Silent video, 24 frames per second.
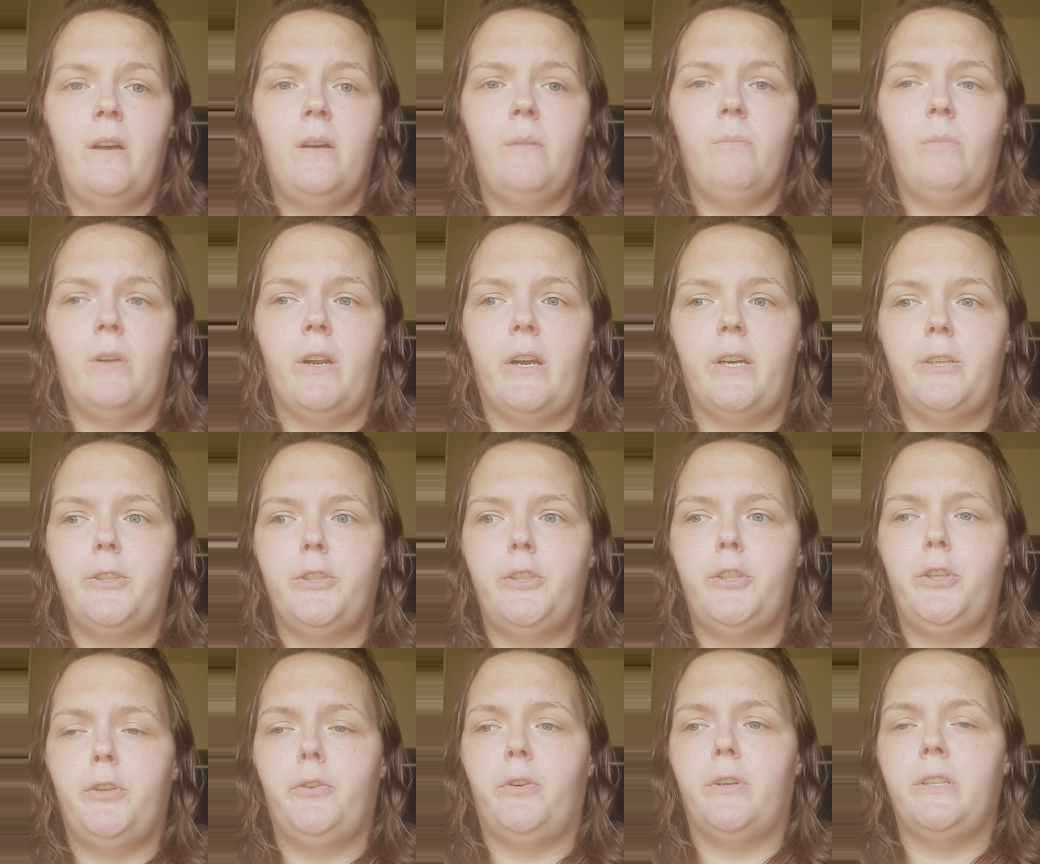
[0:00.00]
But as
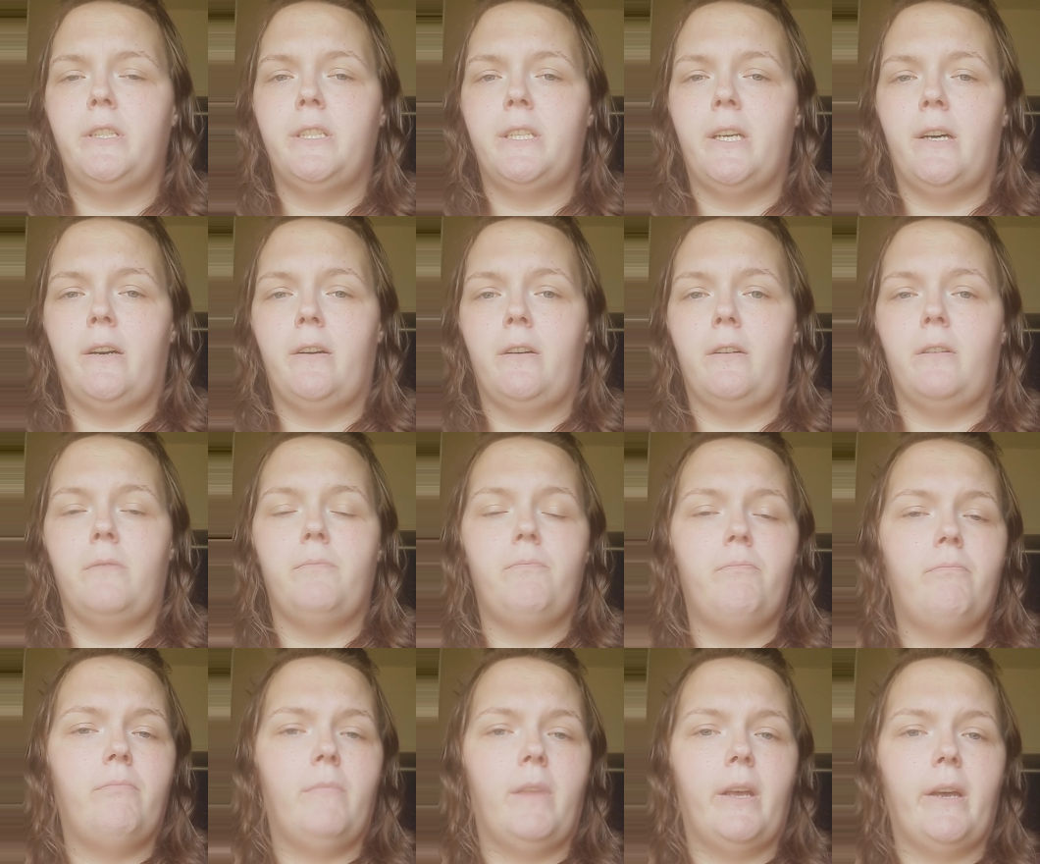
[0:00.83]
you can tell,
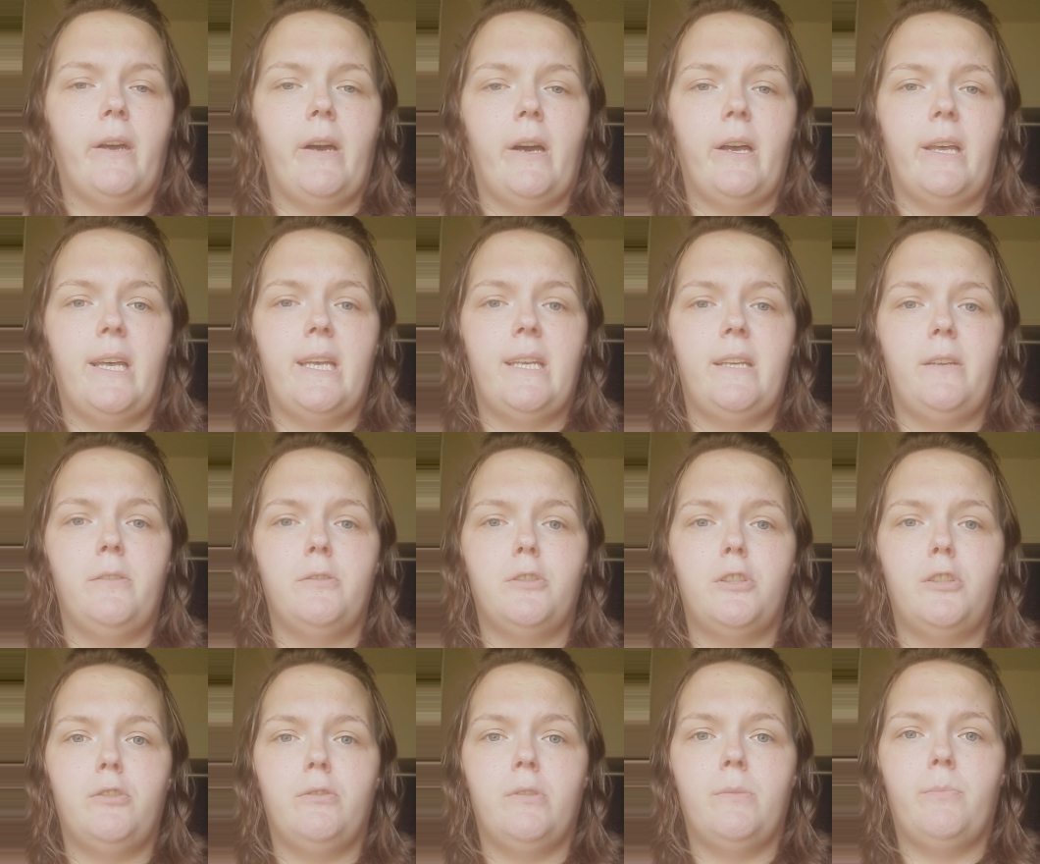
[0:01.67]
like I get
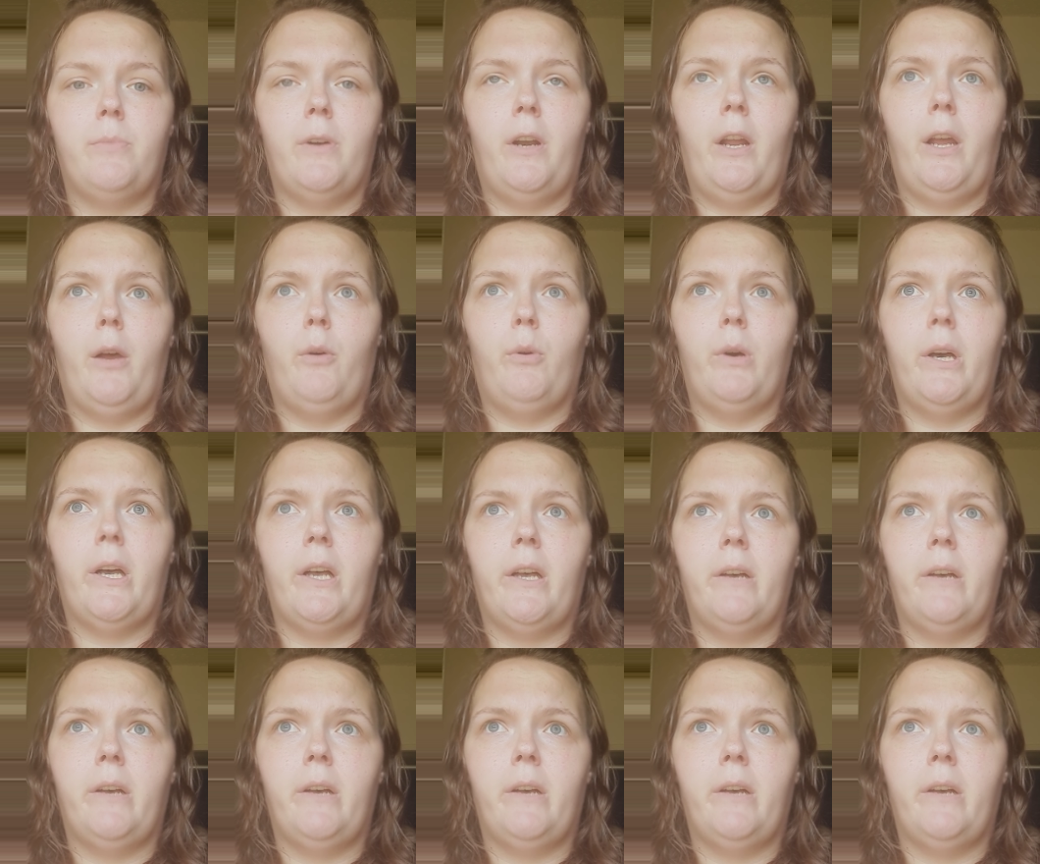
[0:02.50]
used to it pretty quick.